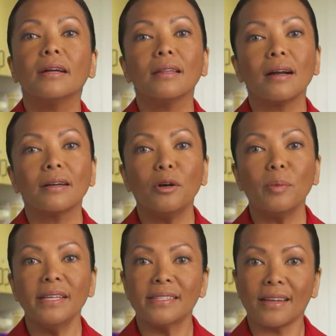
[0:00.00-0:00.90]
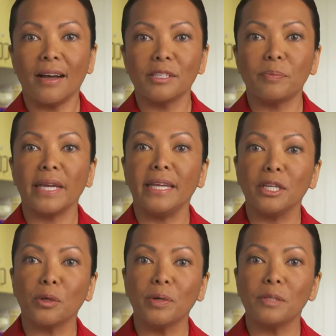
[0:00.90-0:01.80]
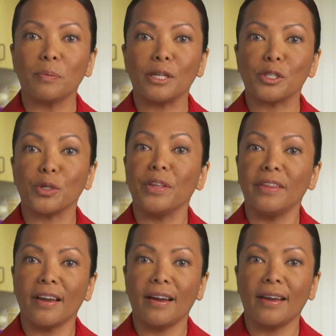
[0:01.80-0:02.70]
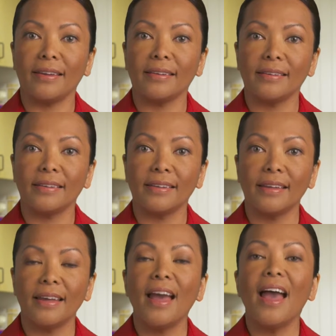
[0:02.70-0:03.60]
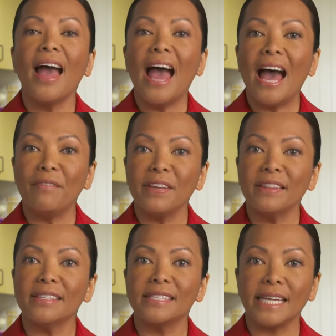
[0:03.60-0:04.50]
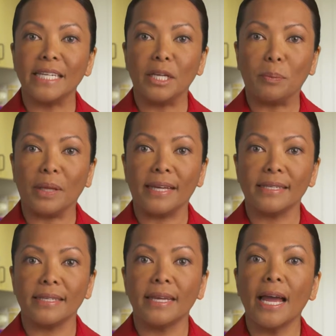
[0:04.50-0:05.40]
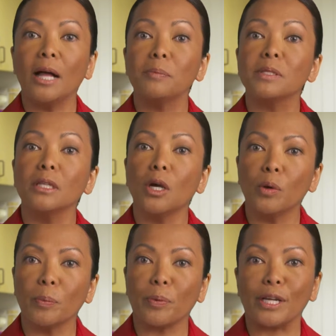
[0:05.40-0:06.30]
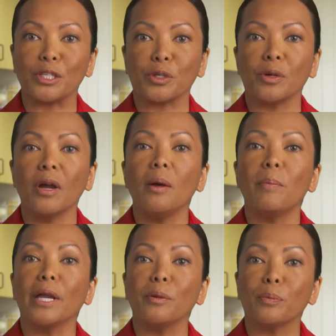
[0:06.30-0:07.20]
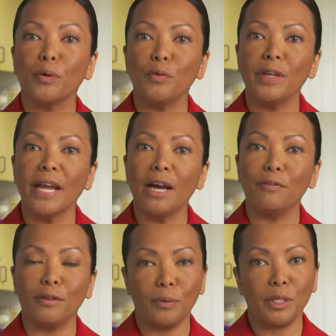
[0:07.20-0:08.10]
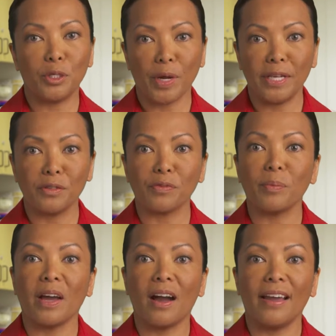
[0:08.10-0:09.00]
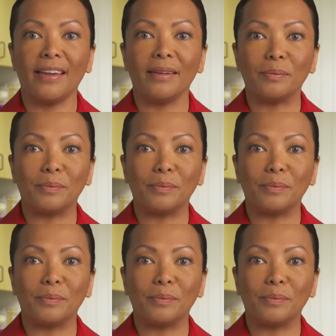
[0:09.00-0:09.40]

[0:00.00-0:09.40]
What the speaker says: Glaucoma is caused by increased pressure in the eye. Having this stent implanted helps lower pressure by improving how fluid drains from the eye.